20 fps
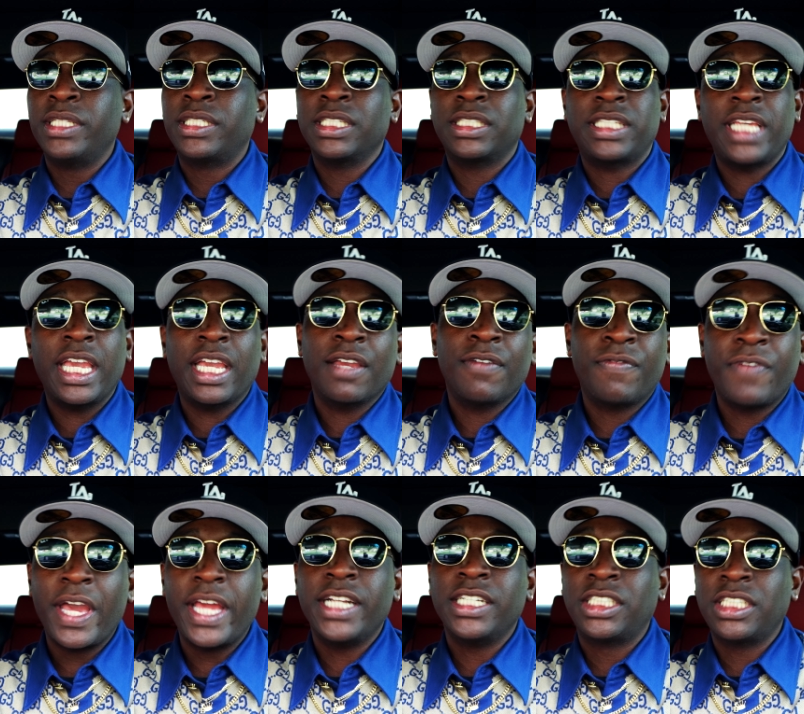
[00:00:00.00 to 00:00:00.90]
to take
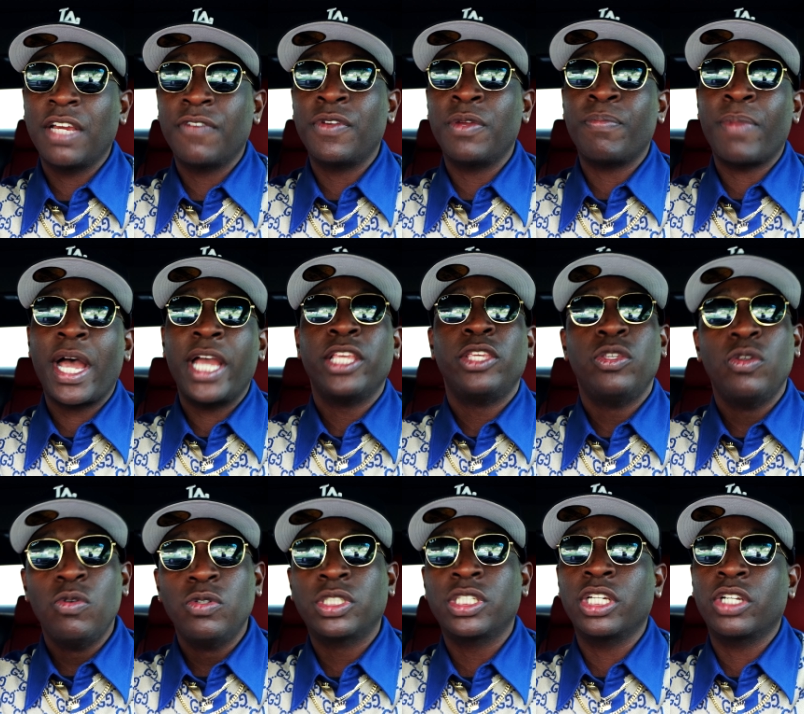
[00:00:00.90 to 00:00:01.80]
advantage of it by
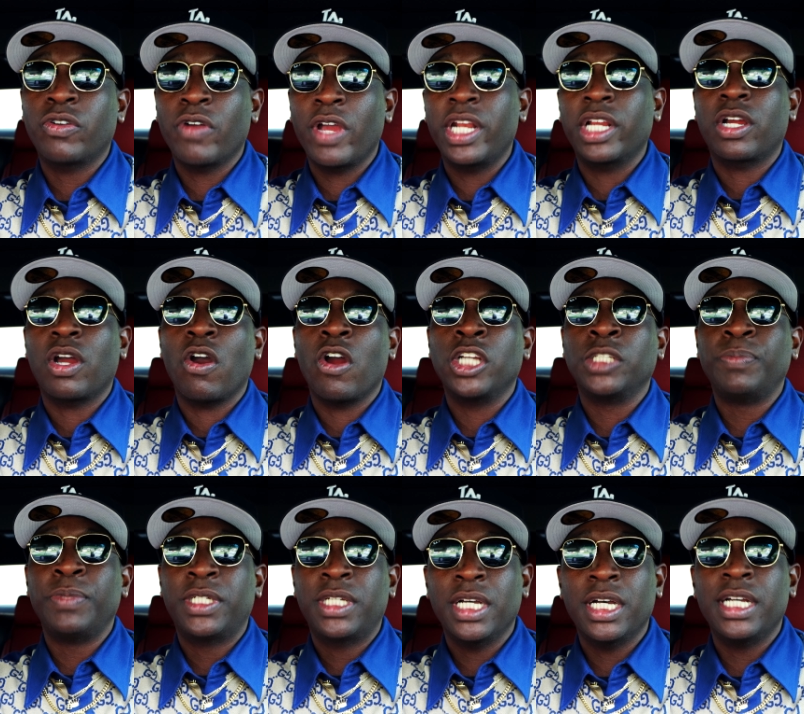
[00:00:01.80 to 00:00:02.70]
using credit cards?
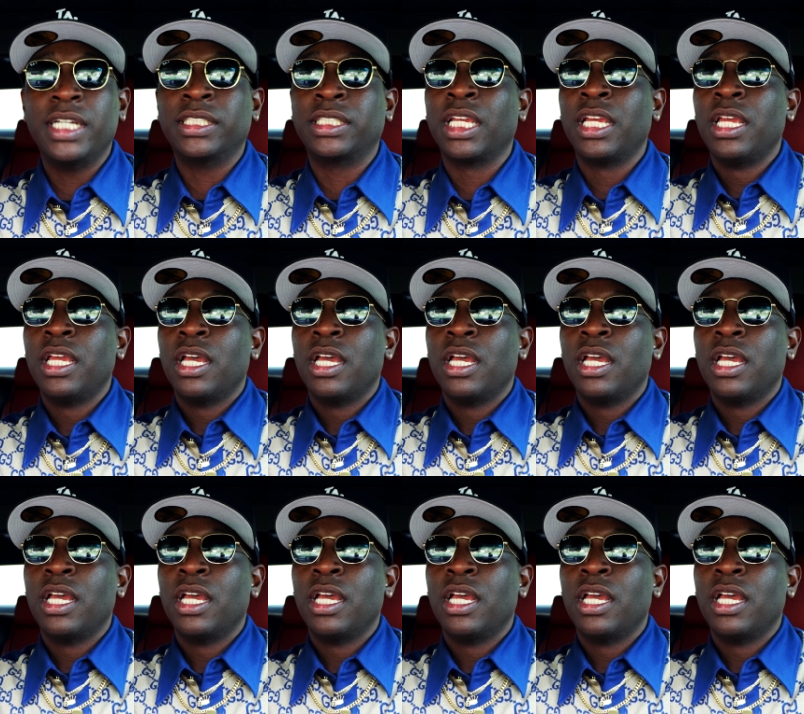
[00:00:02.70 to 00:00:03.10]
Because